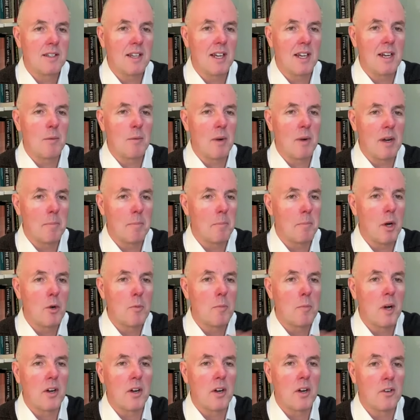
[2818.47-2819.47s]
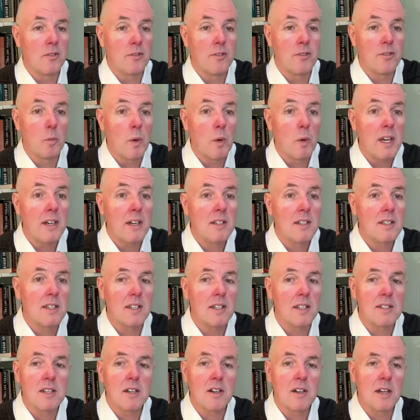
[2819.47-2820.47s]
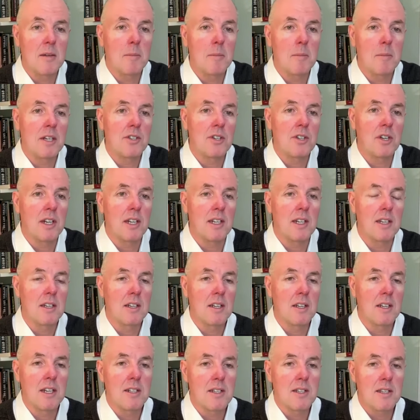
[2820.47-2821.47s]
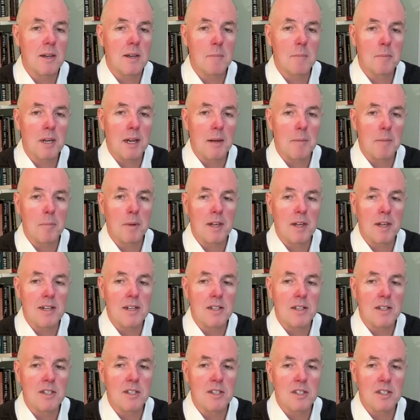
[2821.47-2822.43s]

They went mobile for weeks at a time, actually, in, in some campaigns.